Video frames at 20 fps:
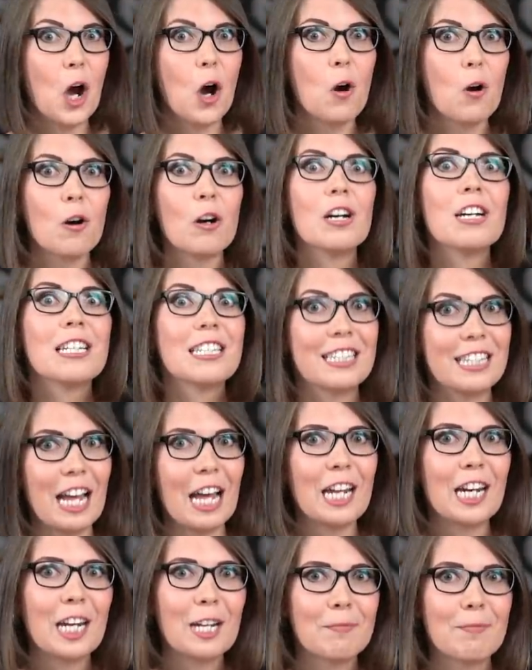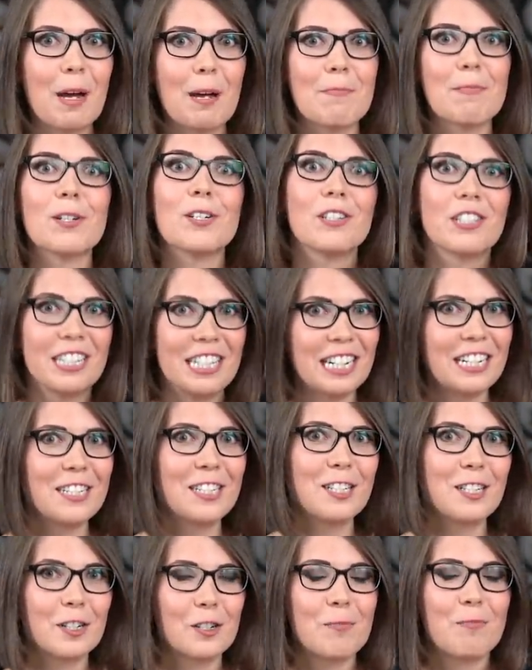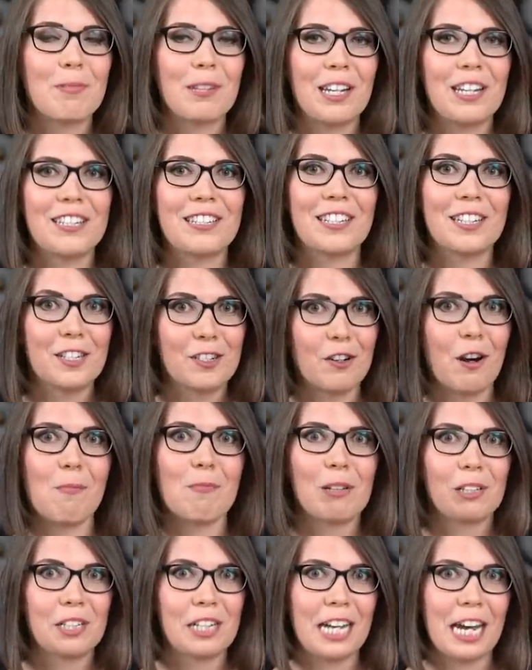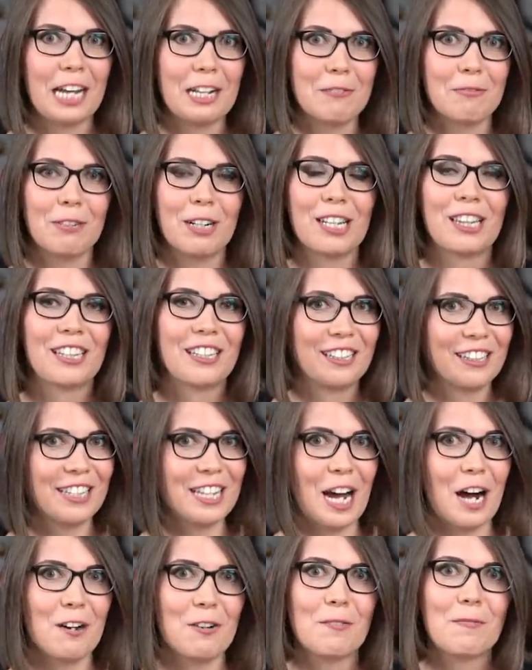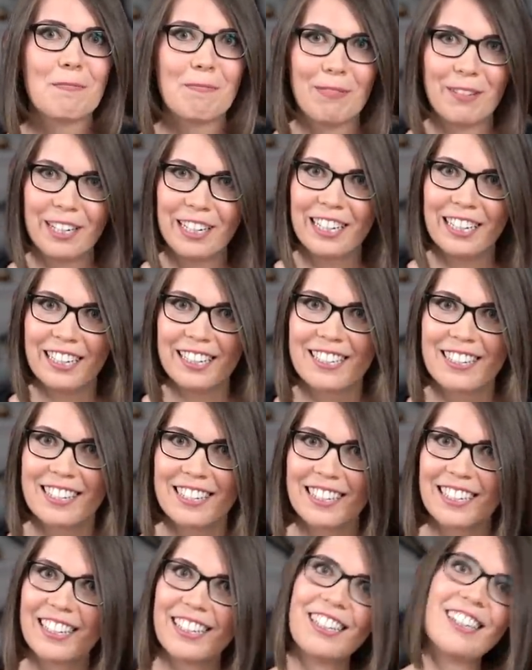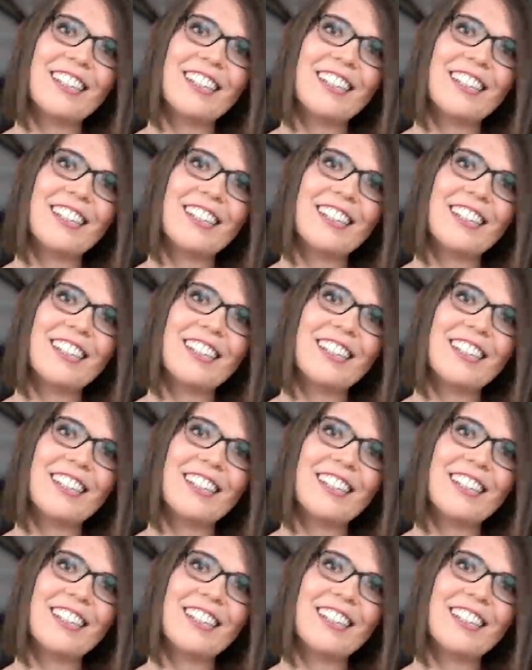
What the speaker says: no, sanding paper doesn't replace a Dremel. Get one, now, please.